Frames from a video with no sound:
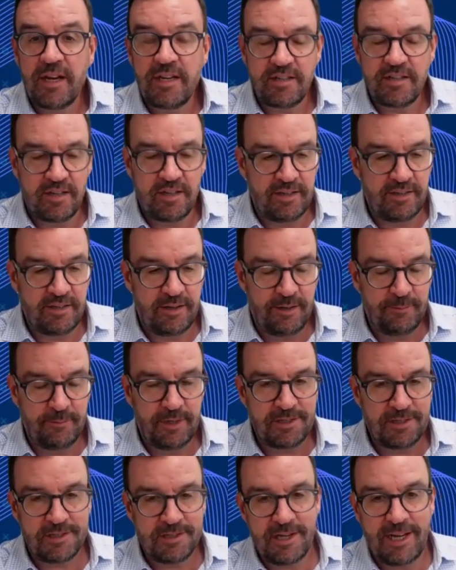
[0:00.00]
And I'm not
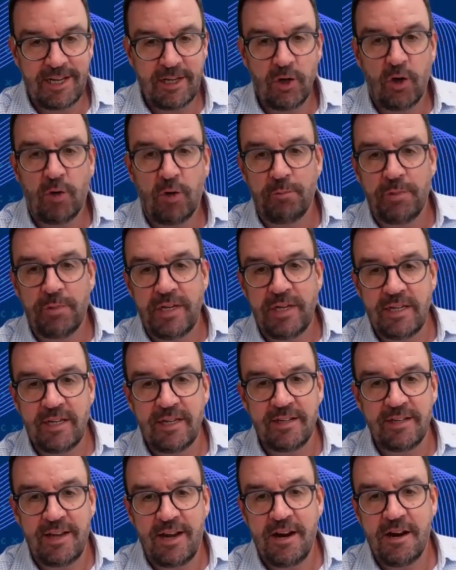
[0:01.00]
saying go big and
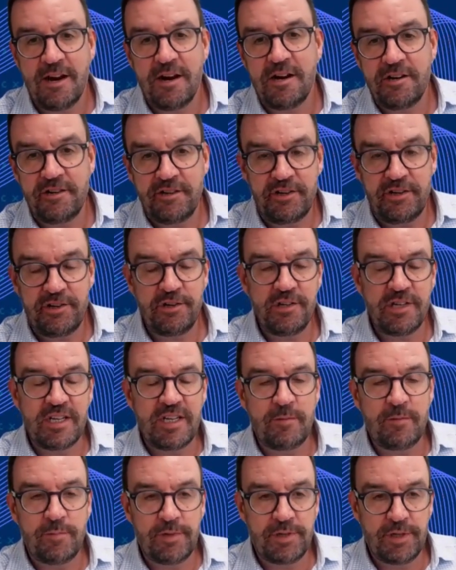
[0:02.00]
hard early,
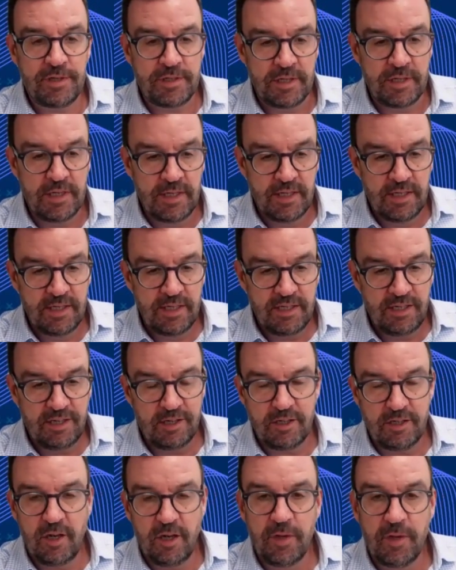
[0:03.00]
but
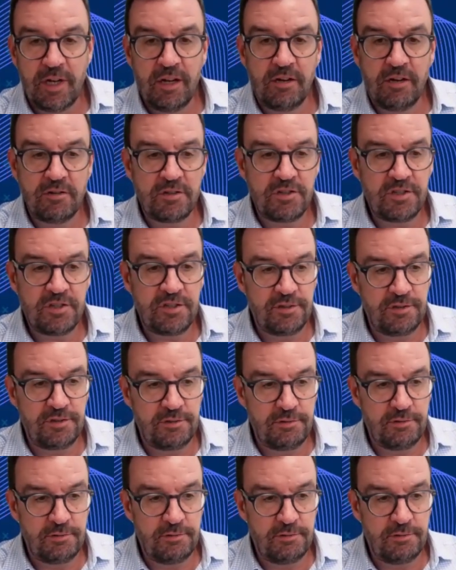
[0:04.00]
come along to